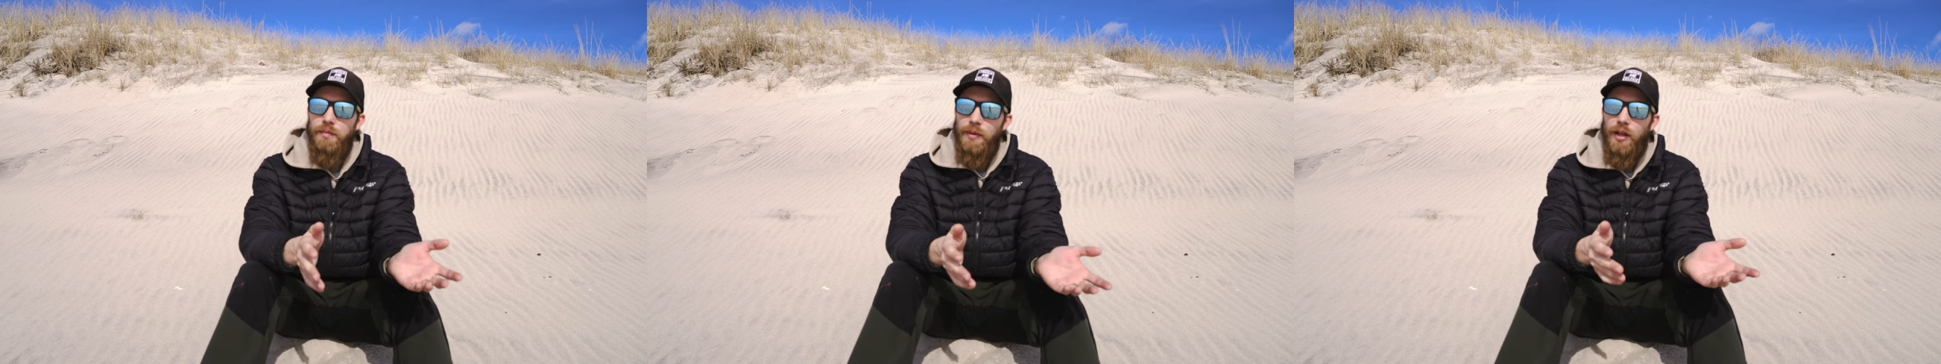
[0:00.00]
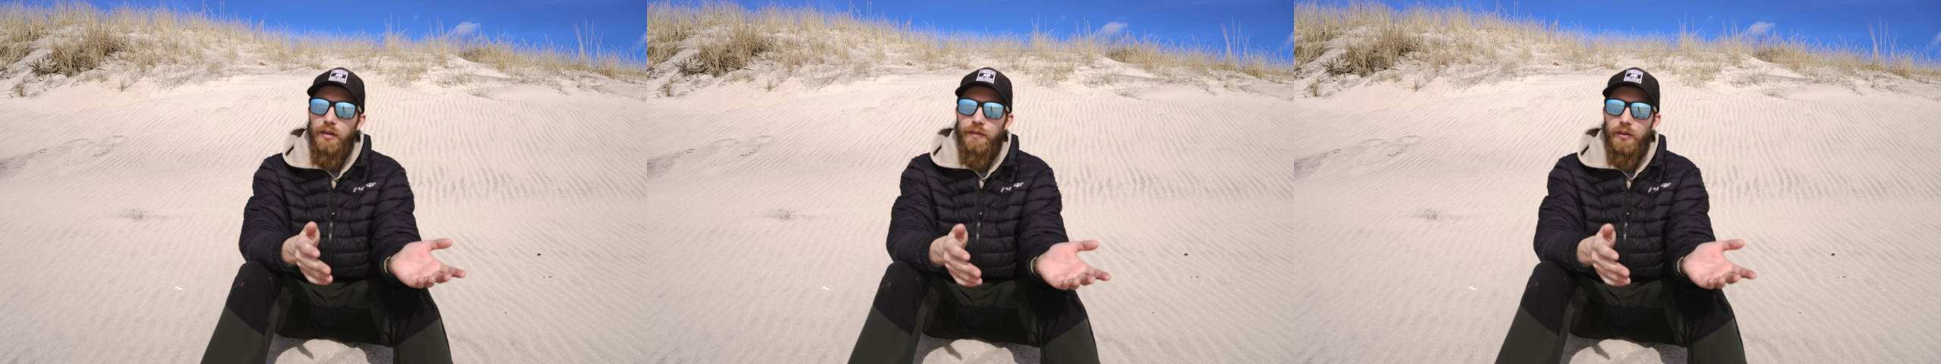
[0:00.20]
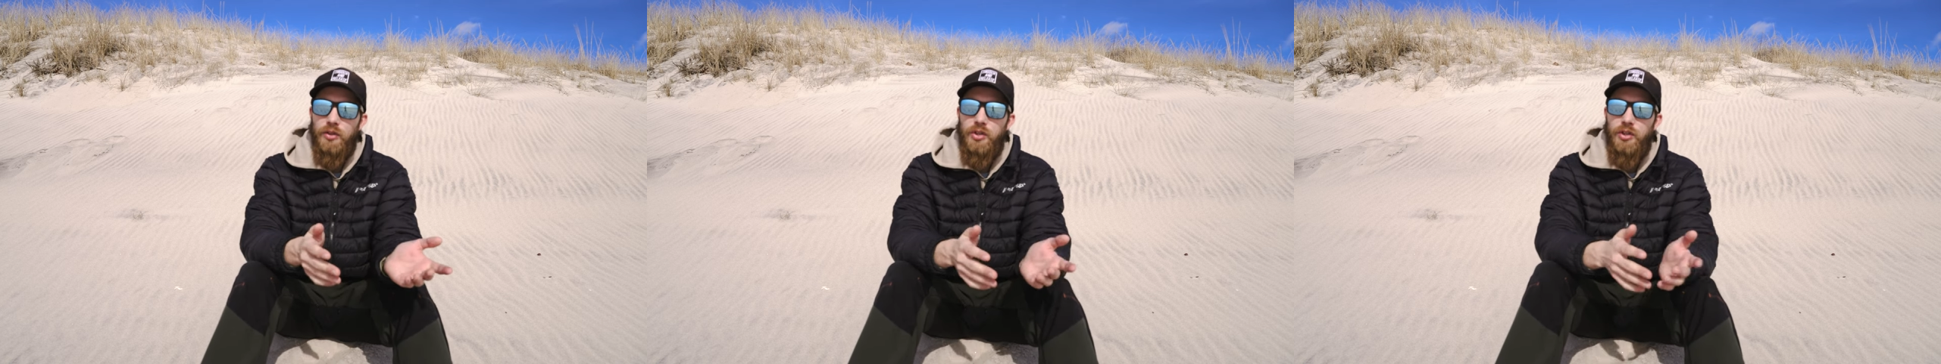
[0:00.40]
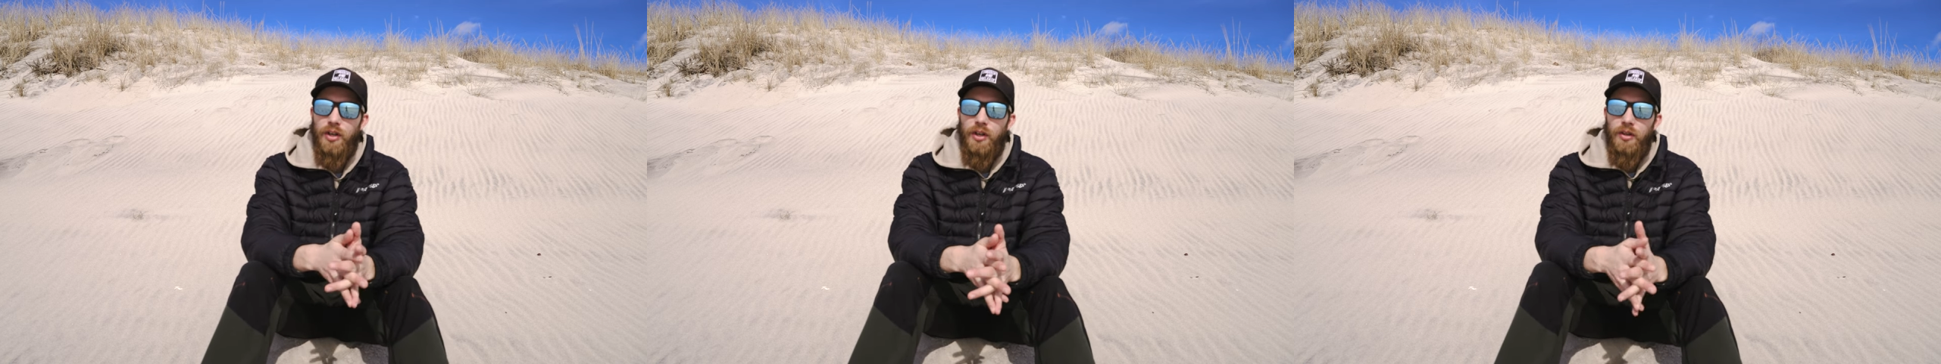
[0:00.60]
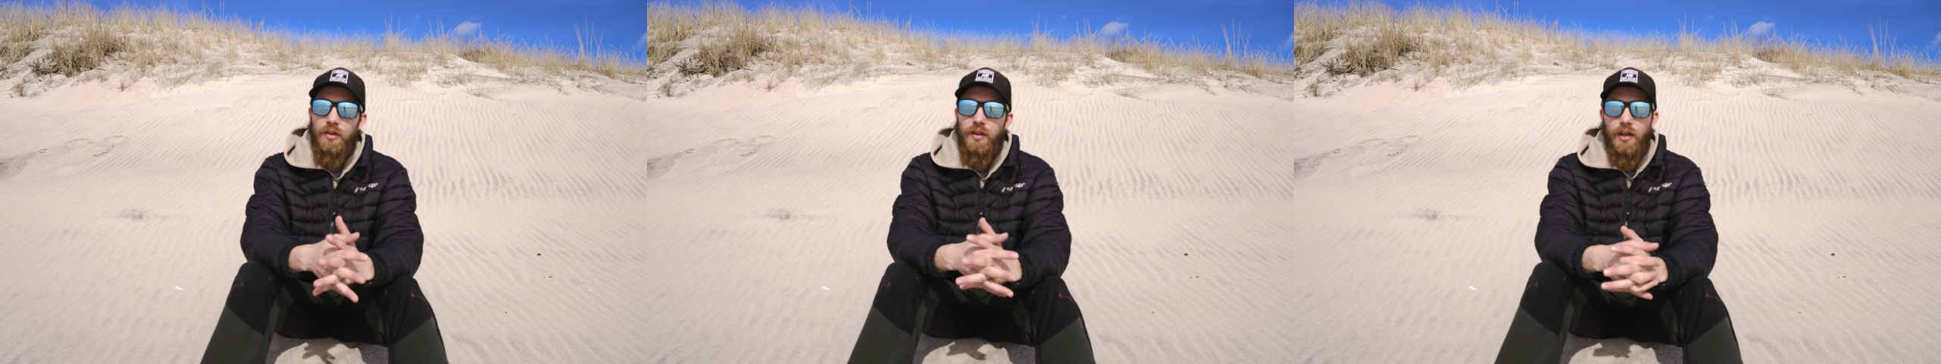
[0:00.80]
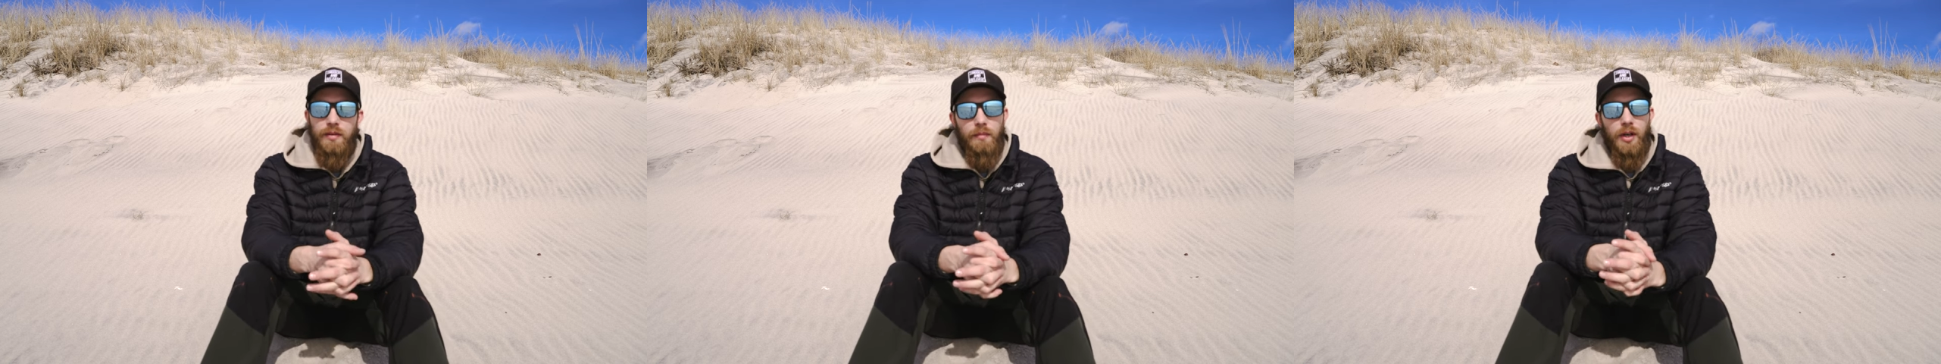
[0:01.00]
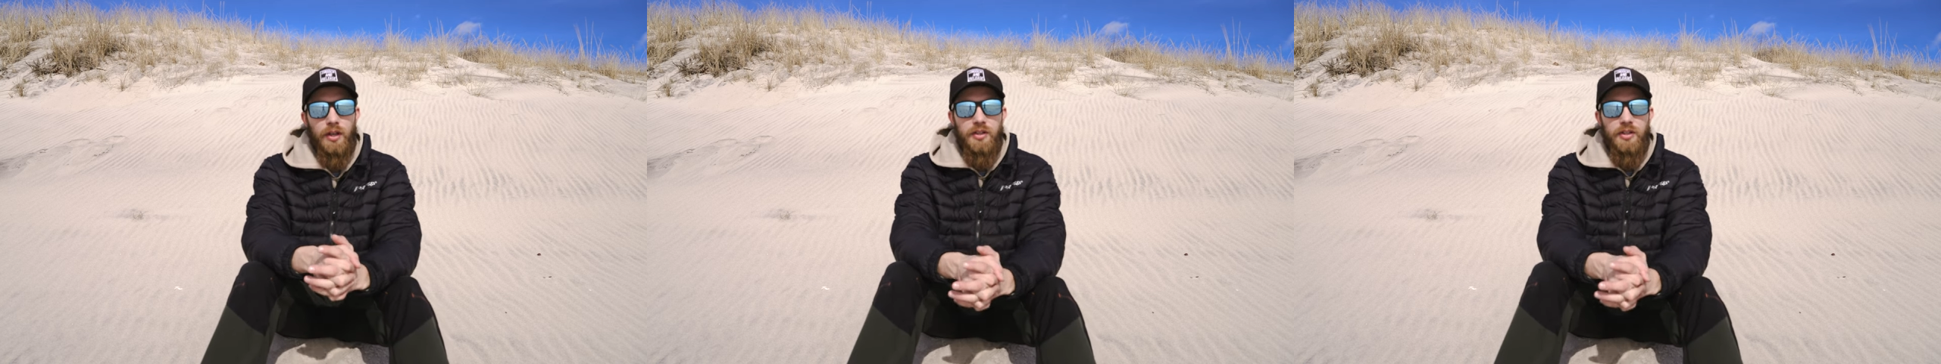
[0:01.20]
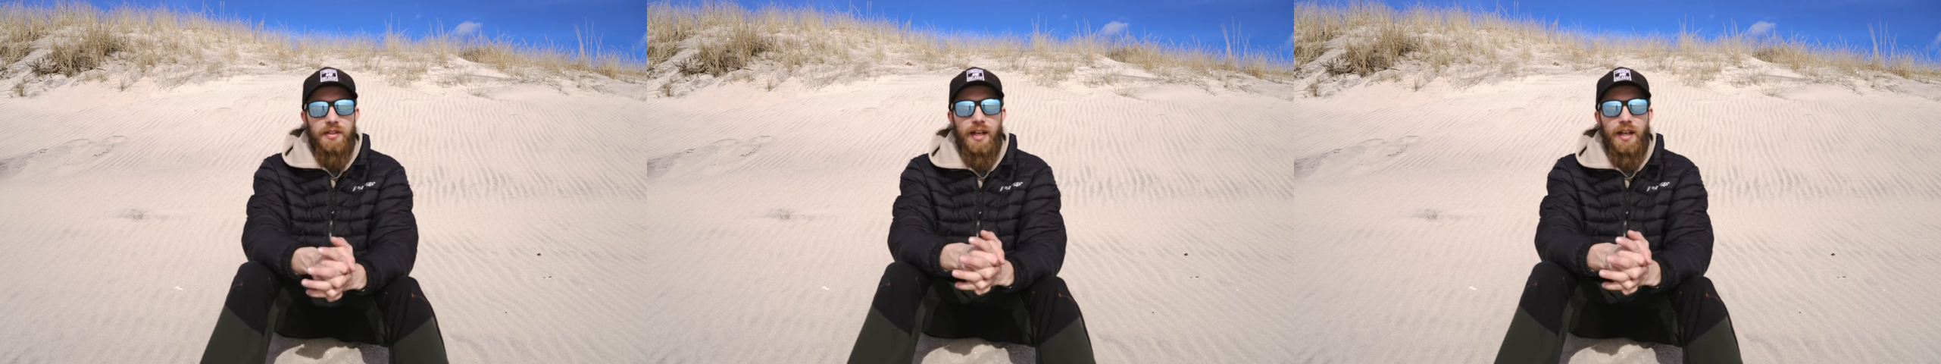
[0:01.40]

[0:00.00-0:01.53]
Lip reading: Melville show on March